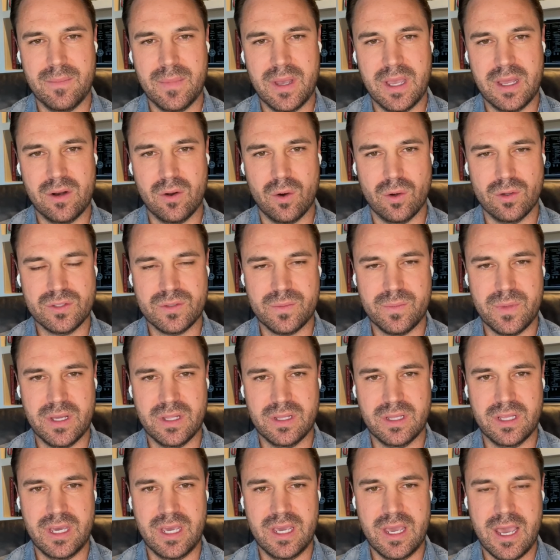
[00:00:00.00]
and
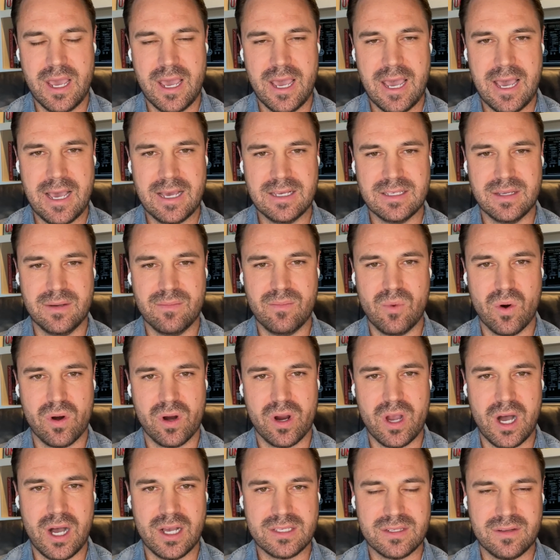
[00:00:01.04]
ultimately as a more
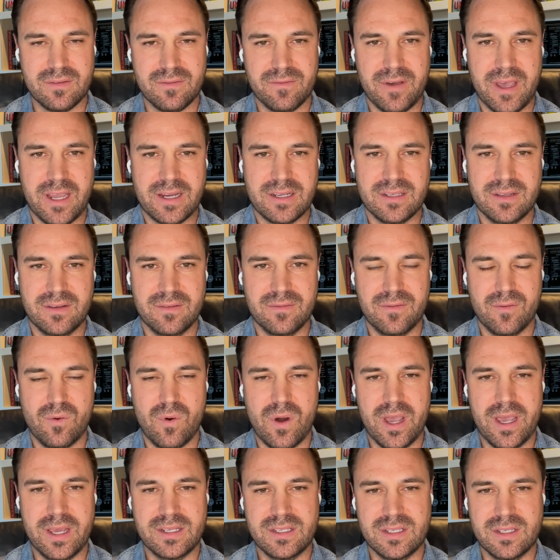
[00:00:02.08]
cost-effective
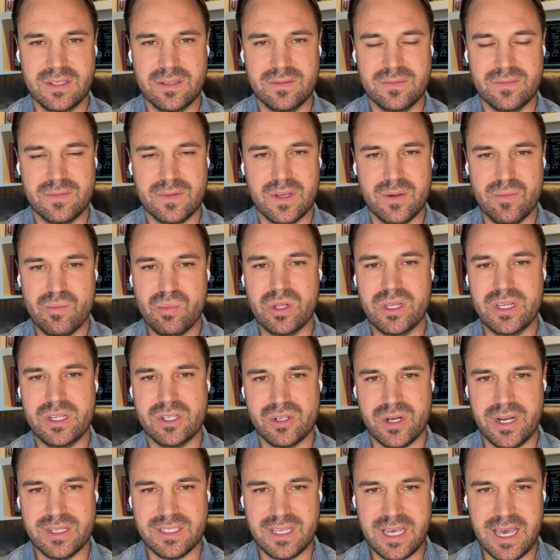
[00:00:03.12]
way to complete
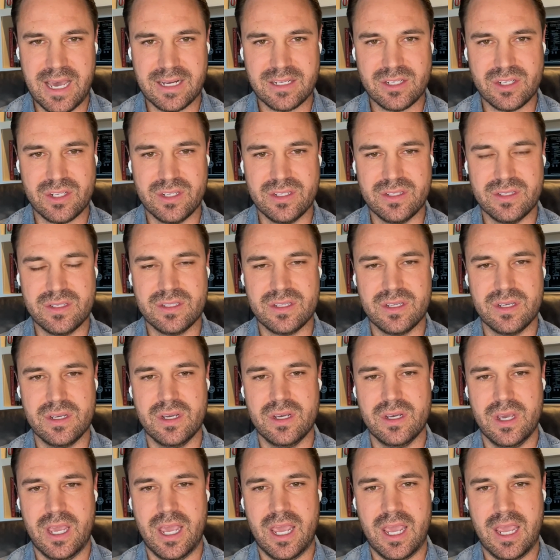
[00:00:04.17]
transactions
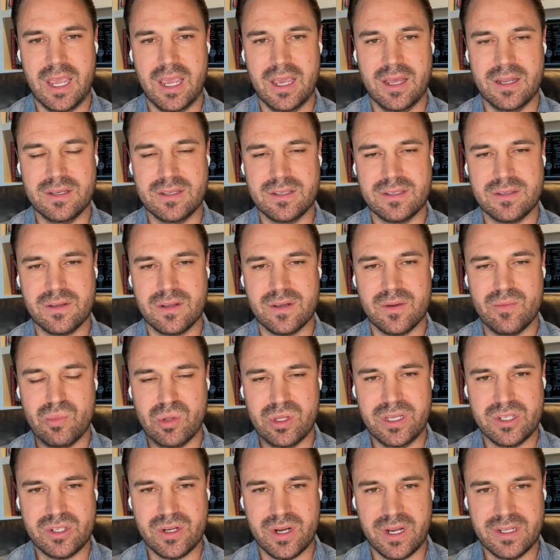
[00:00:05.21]
and
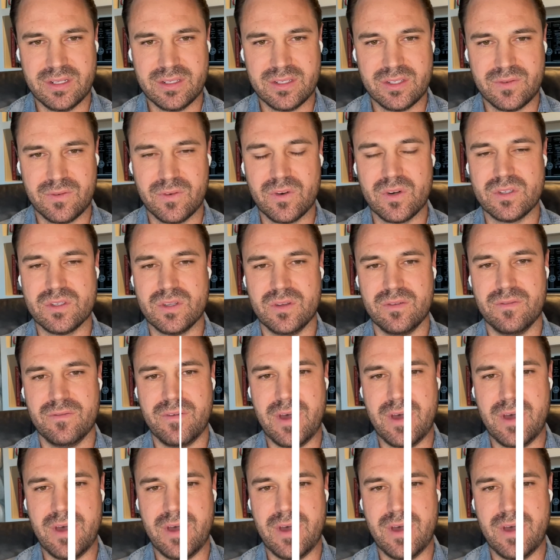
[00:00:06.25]
complete transfers of